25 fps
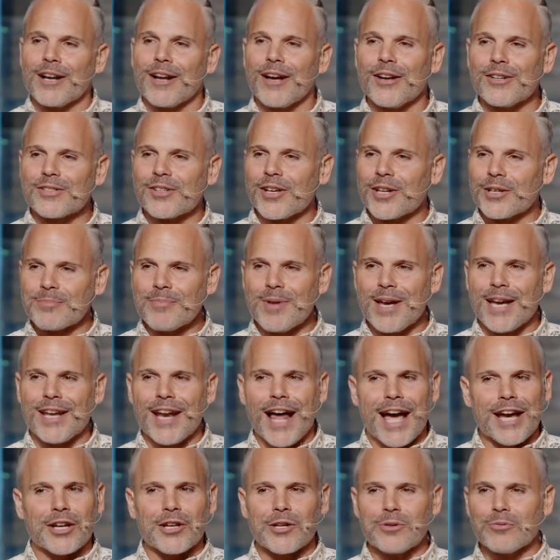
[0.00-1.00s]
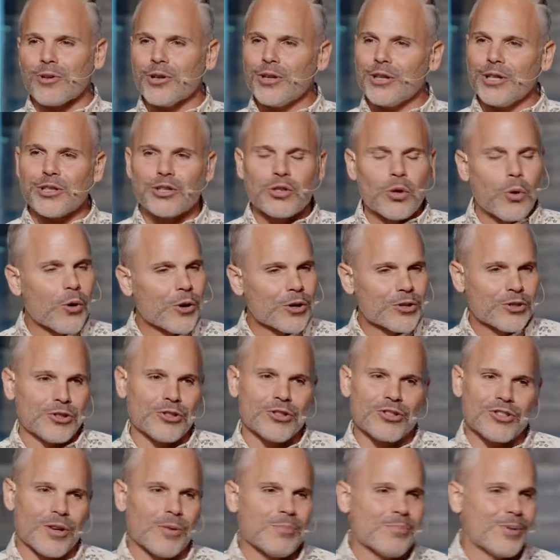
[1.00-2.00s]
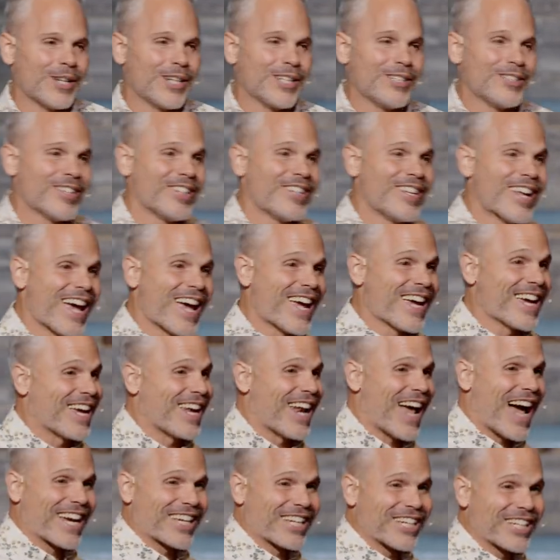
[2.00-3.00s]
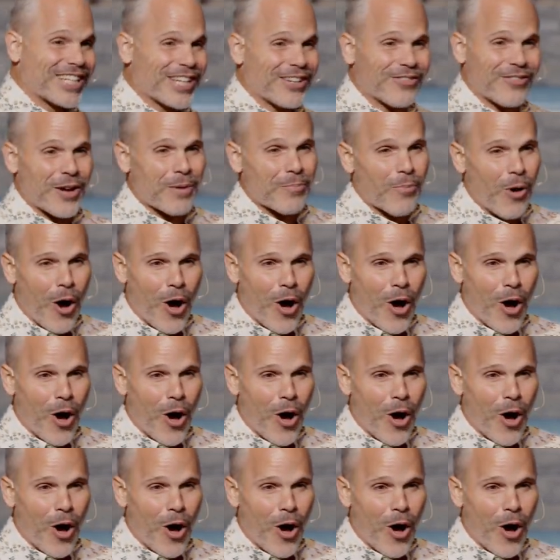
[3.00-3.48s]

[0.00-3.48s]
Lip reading: I was like, man, I could really torture somebody today and I could give them